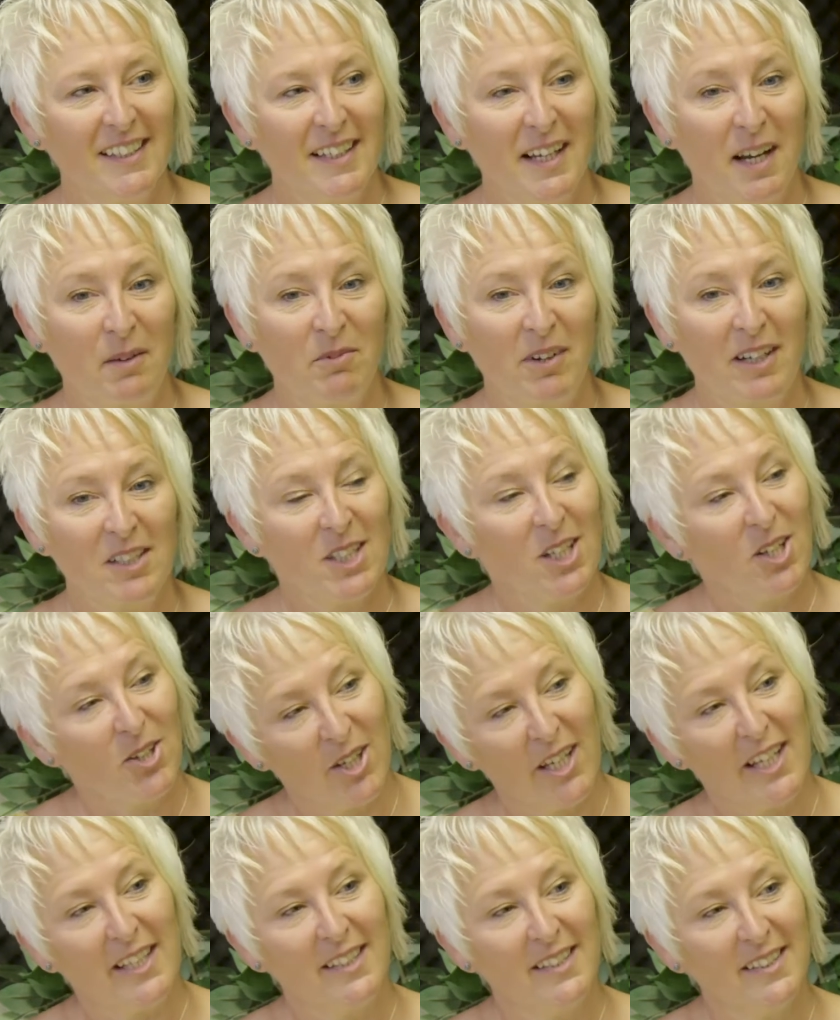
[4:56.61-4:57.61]
and we're actually
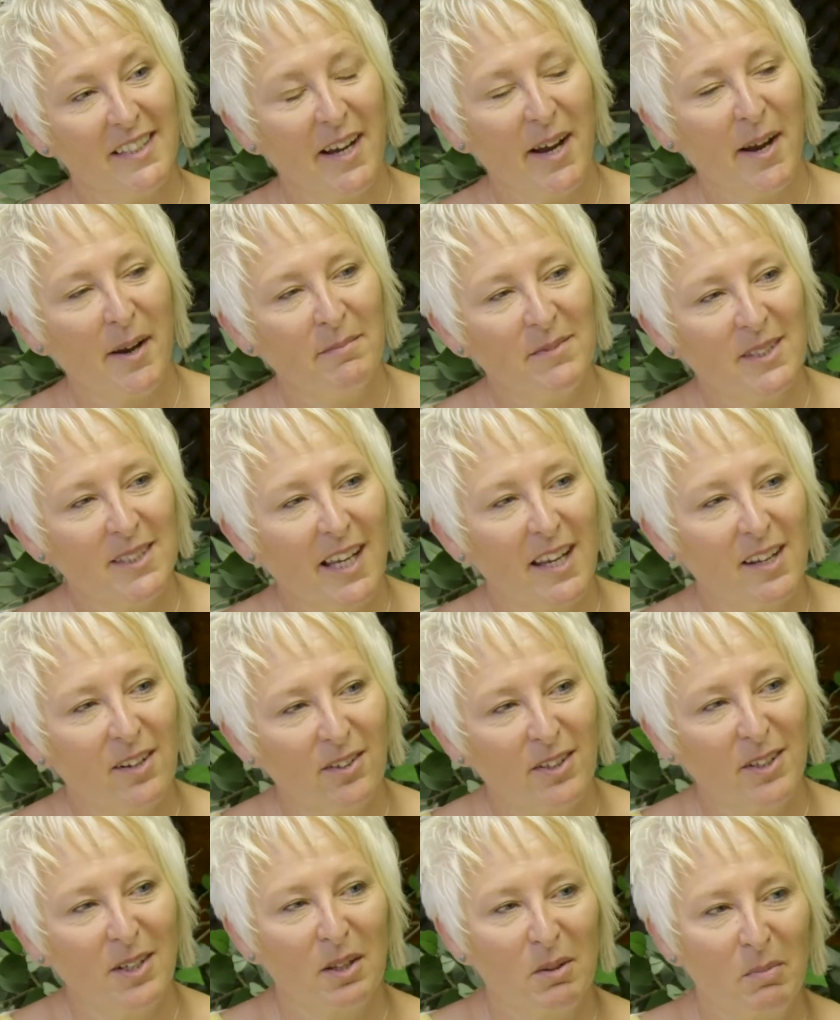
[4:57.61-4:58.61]
looking to take
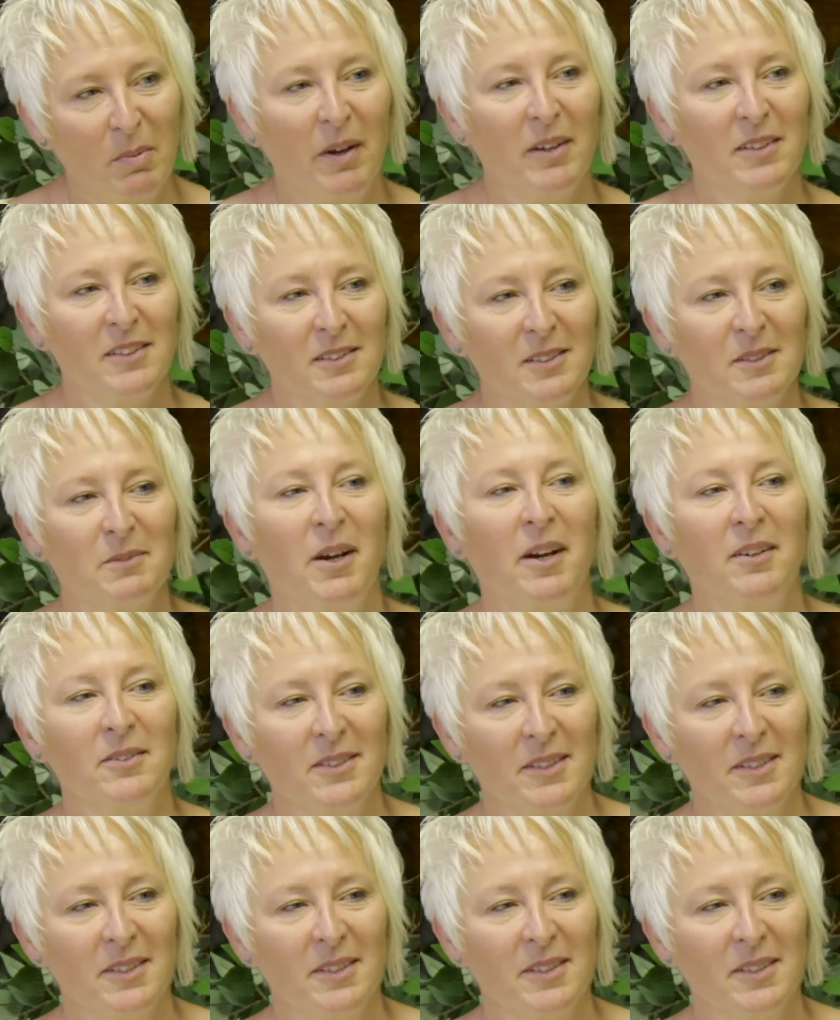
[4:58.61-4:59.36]
on another person as well.